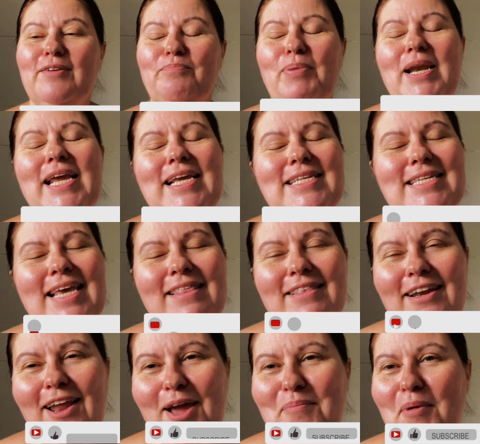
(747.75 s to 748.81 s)
please hit the
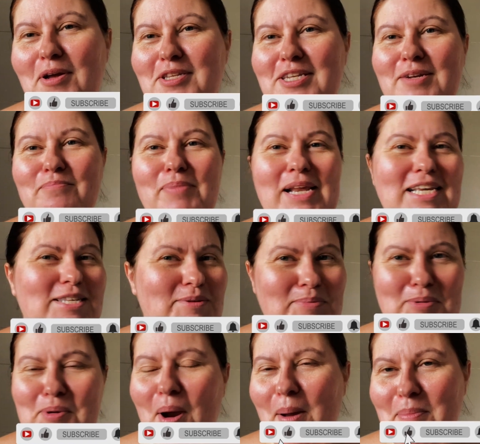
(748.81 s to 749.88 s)
like button, please
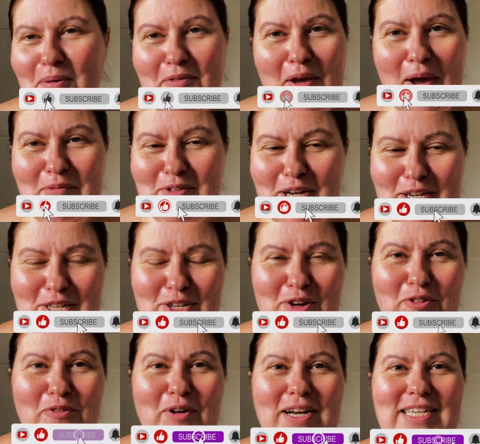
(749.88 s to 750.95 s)
subscribe if you haven't done
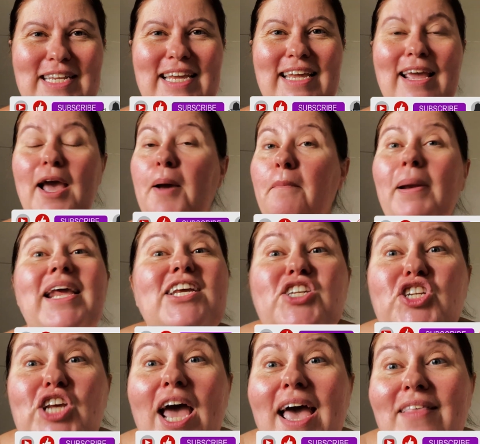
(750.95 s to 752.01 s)
so already,
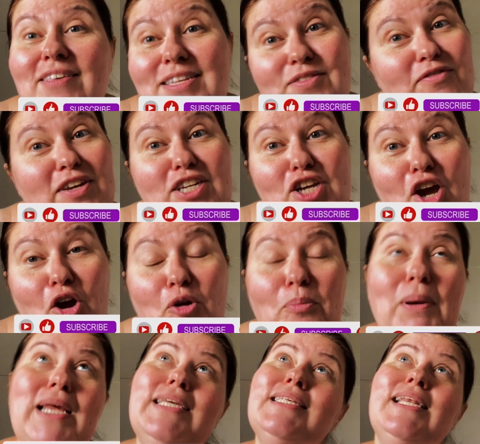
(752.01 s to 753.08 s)
please share this video,
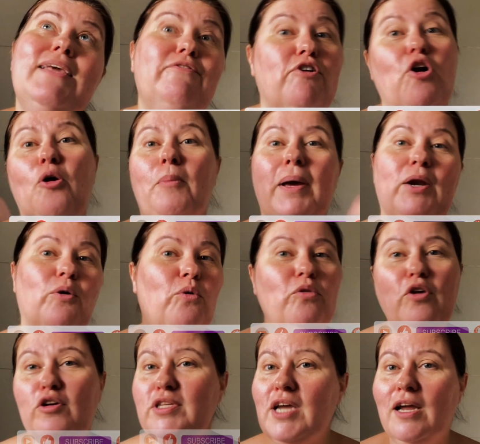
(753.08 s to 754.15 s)
please leave a comment. All
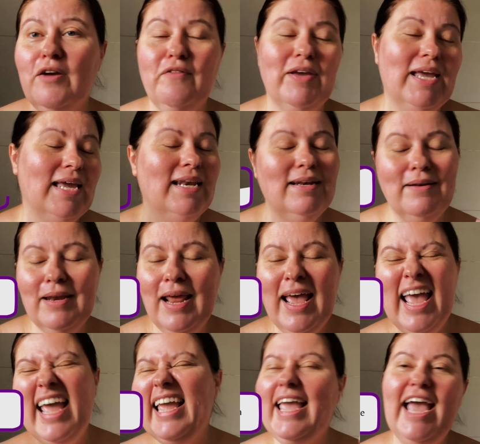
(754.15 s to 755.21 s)
those kind of
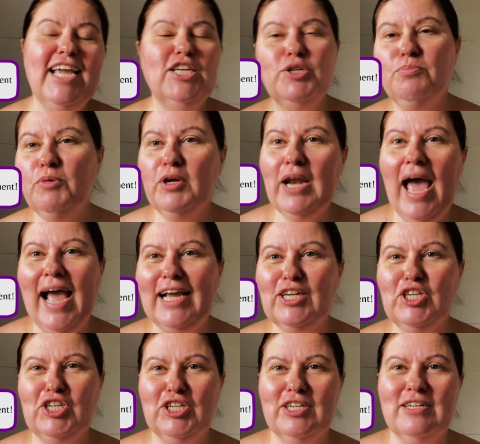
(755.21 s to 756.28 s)
engagement
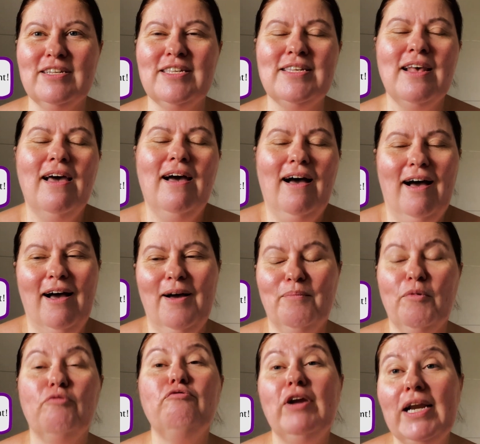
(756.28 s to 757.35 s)
actions
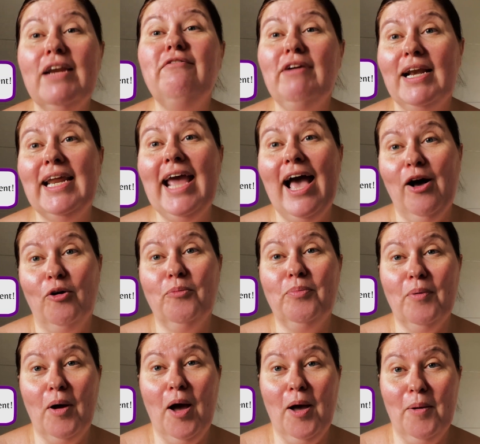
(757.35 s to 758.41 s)
really help
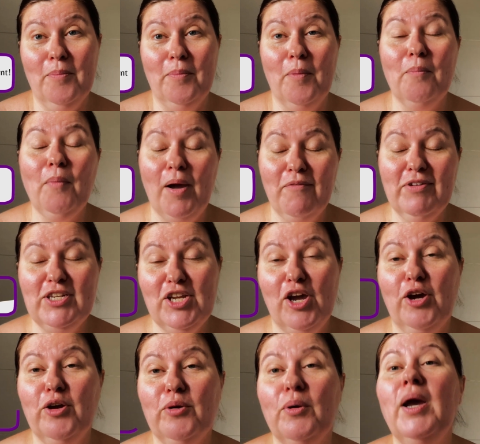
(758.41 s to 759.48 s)
my
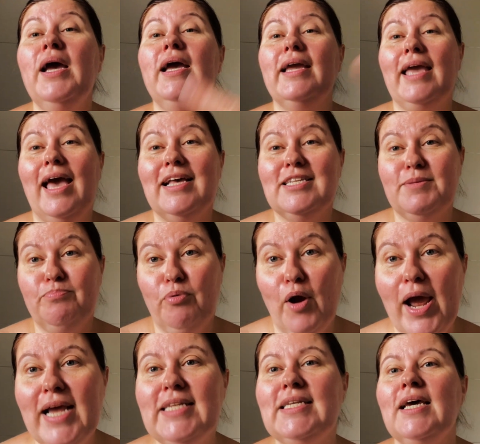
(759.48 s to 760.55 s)
video get
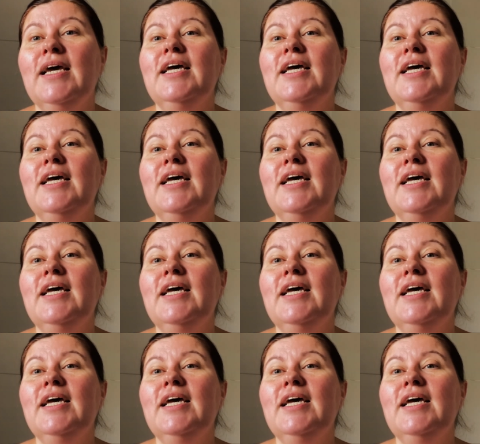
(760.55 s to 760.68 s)
spread